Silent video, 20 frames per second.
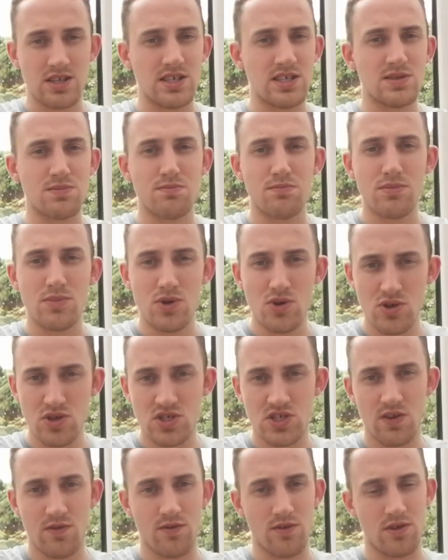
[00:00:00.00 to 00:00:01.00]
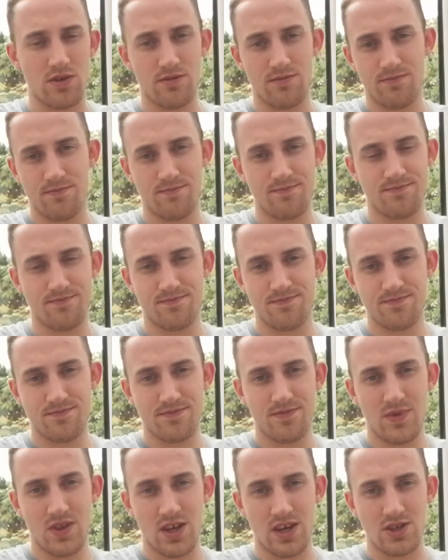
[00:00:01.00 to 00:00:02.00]
he's merciful
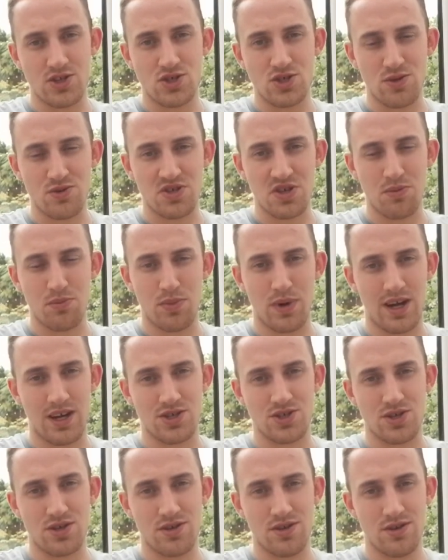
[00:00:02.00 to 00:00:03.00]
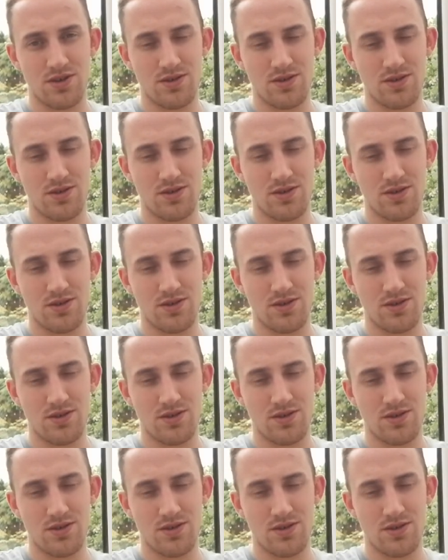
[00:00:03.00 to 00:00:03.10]
and shows compassion.